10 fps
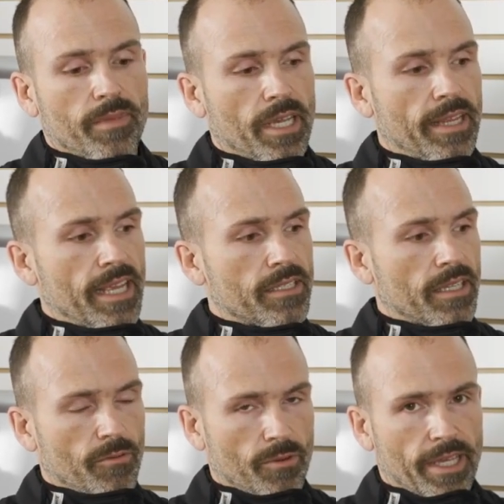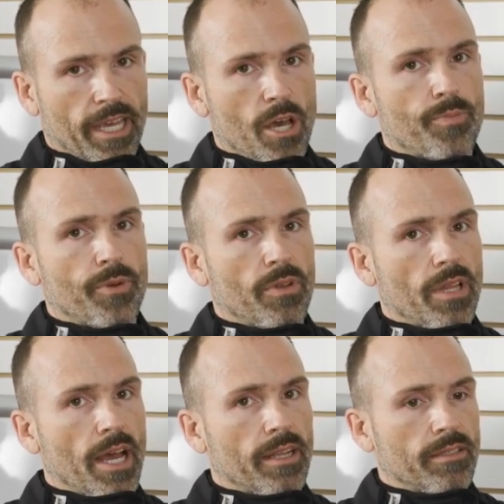and that's going to really help you a
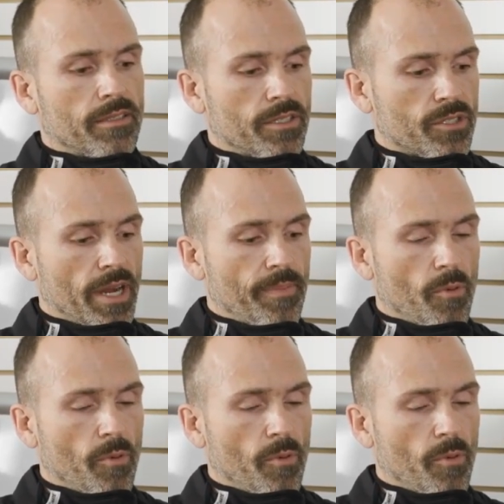lot to scrape